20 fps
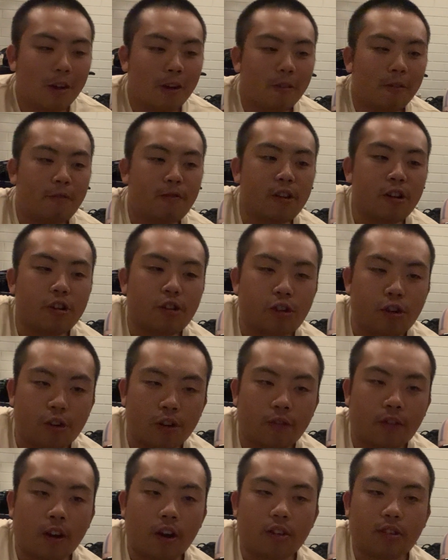finish
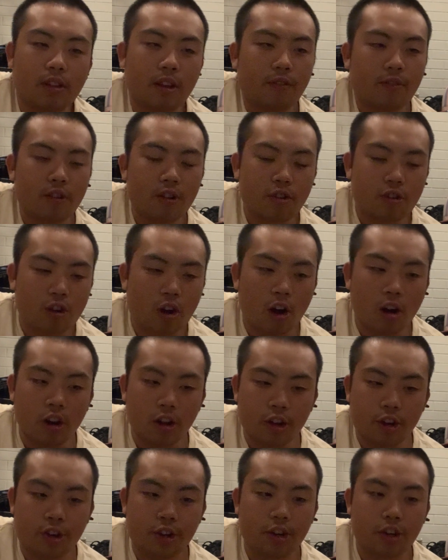university, finish
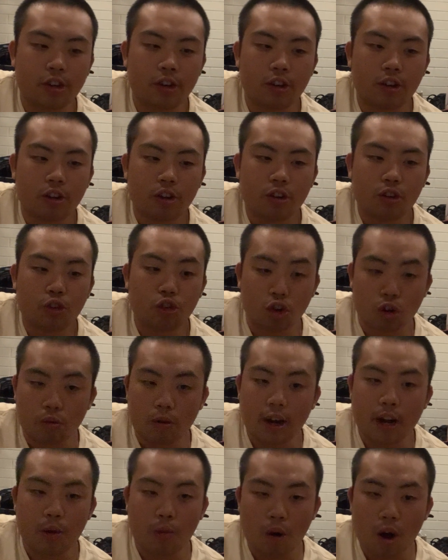college, do
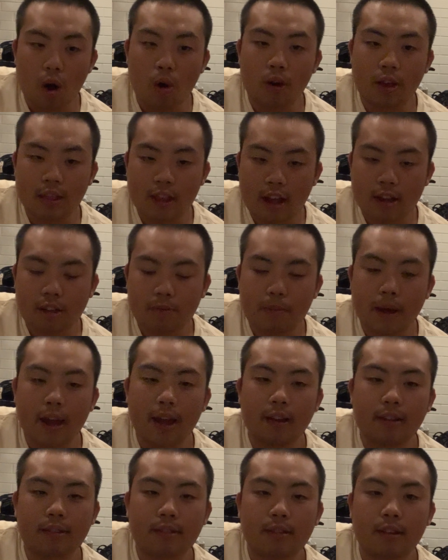really well in that
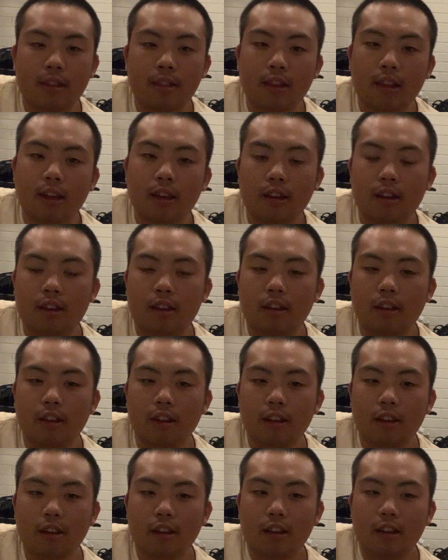space, and then
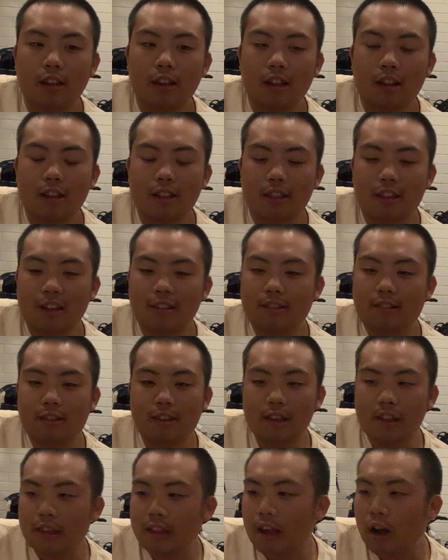they
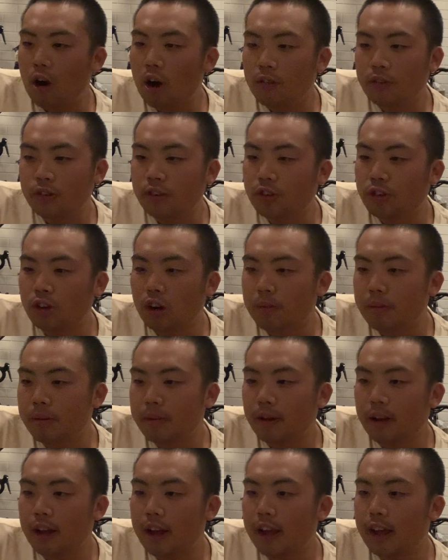sit in that office job and they are
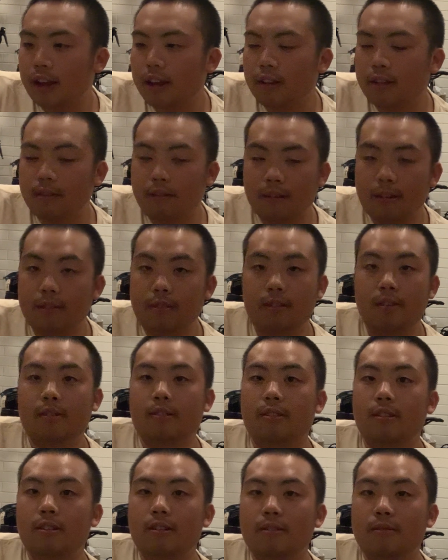like, is
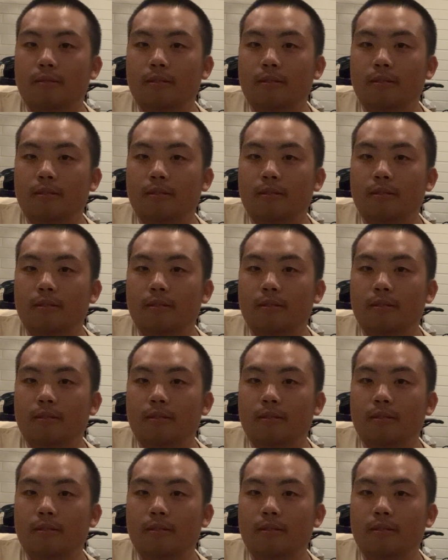this it?